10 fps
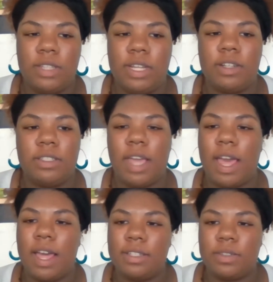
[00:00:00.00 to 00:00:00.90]
They're
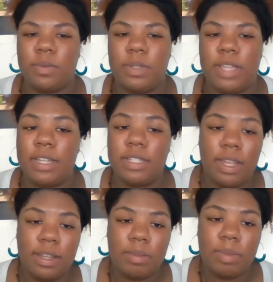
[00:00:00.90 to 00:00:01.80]
tasked with
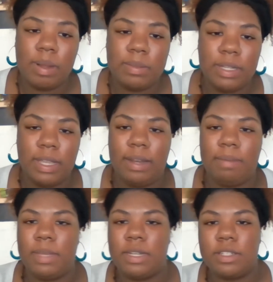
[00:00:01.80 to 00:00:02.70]
educating the public and
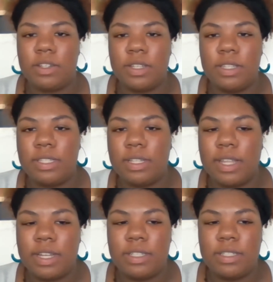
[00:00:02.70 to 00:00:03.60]
administering these
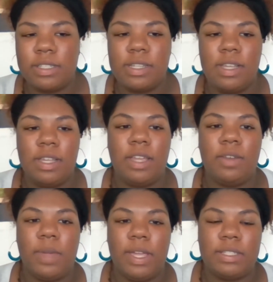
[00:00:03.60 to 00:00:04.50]
elections in
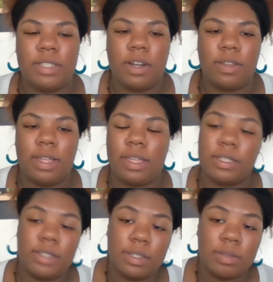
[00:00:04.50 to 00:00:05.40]
ways that are
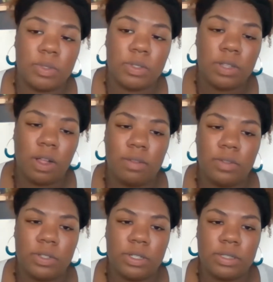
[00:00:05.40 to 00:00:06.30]
accessible to all
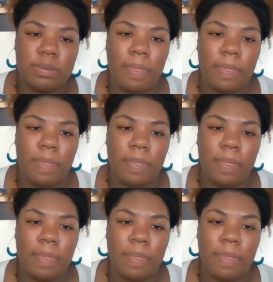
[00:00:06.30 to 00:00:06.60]
voters.